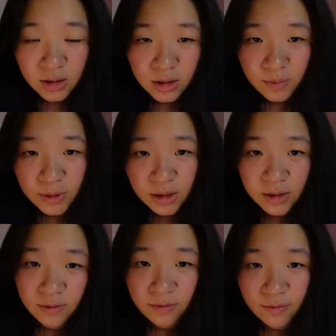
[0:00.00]
Let
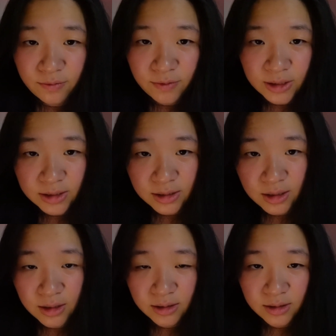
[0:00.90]
me fix
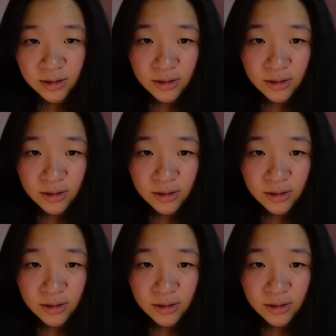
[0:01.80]
that.